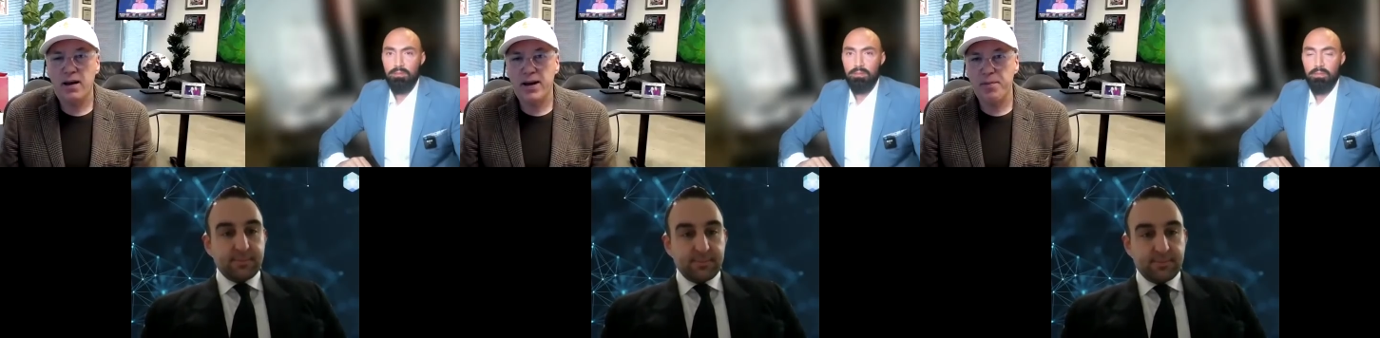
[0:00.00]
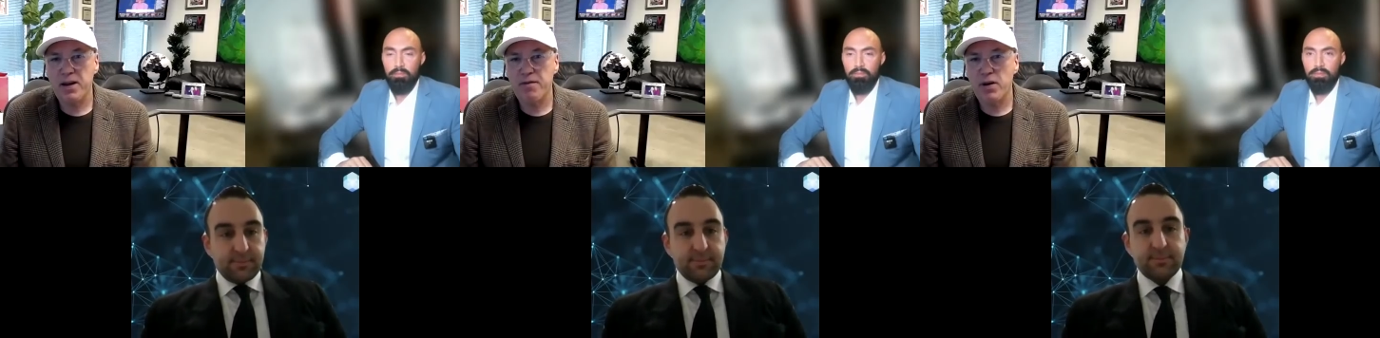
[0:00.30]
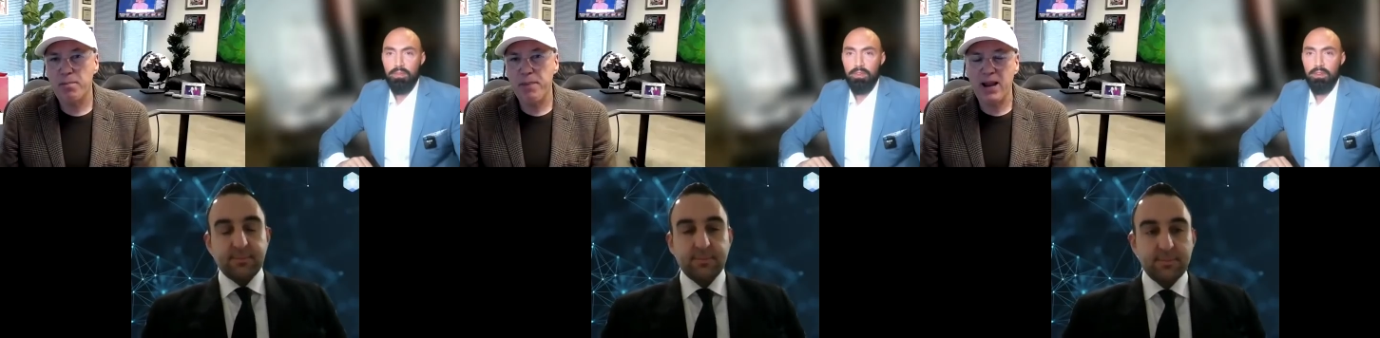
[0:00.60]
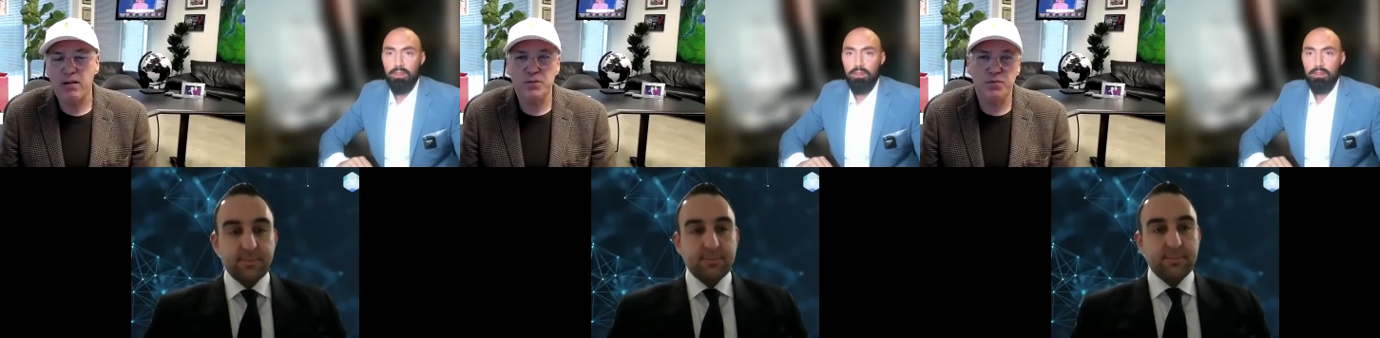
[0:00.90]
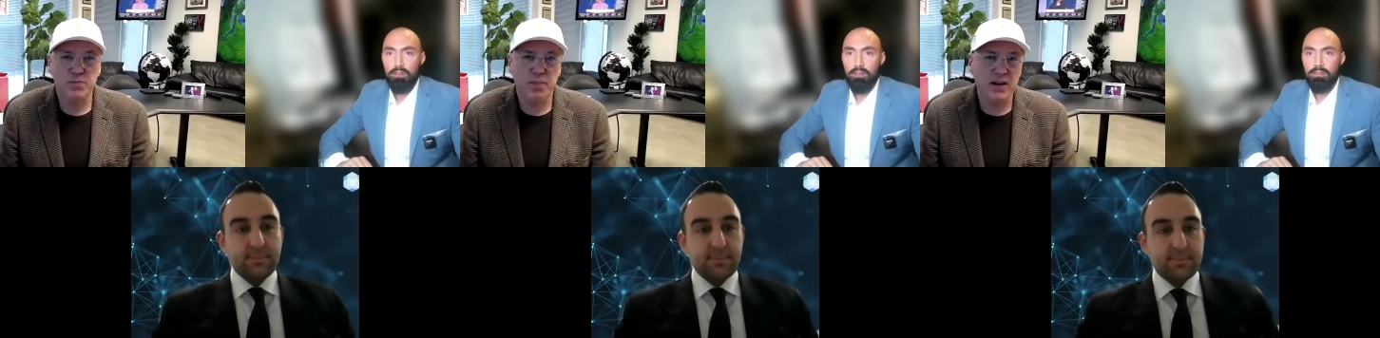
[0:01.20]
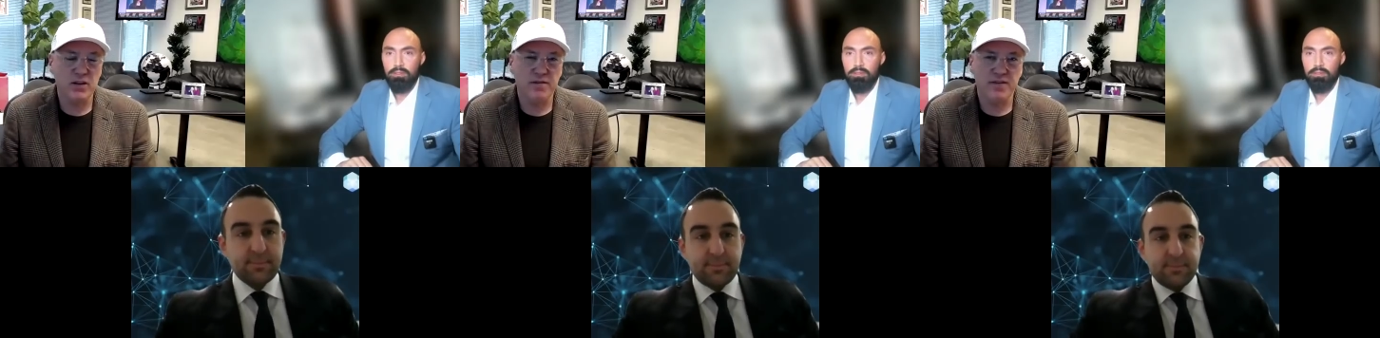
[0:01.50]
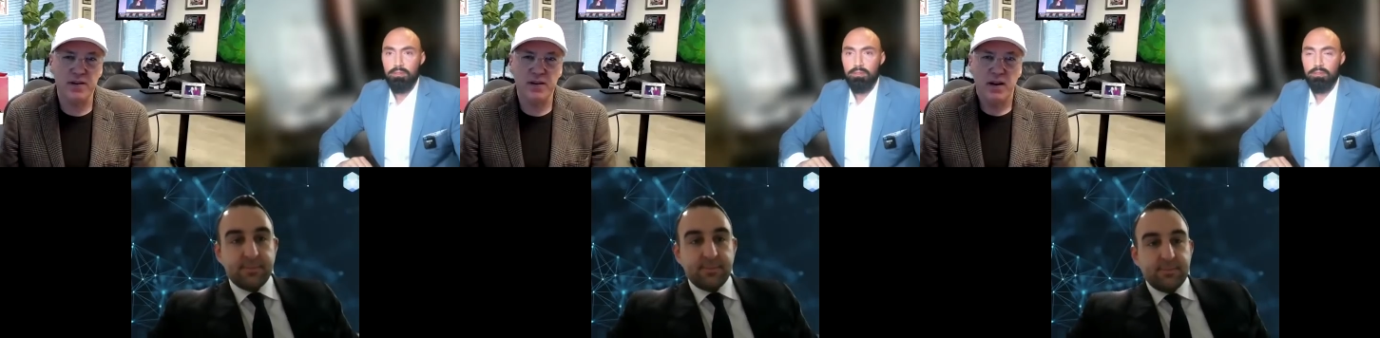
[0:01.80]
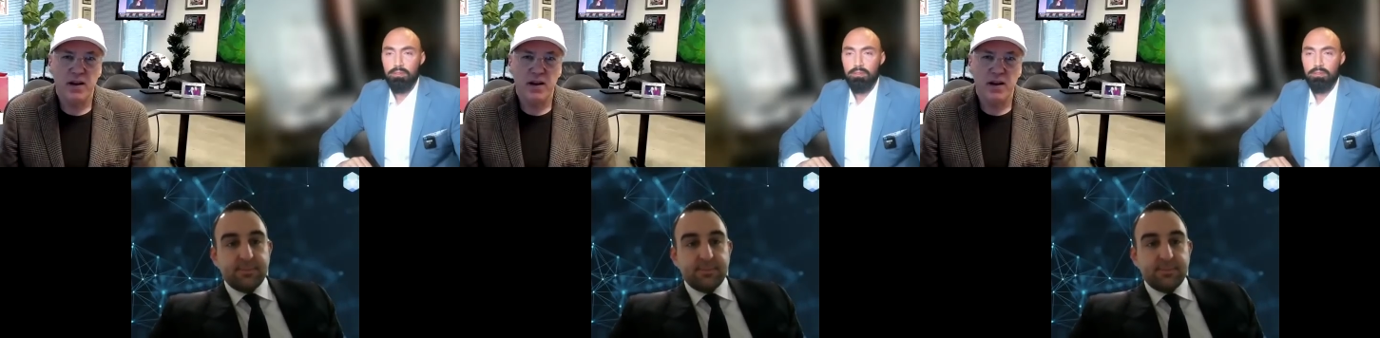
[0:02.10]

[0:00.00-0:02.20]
Speaker 1: keeping a very balanced perspective, and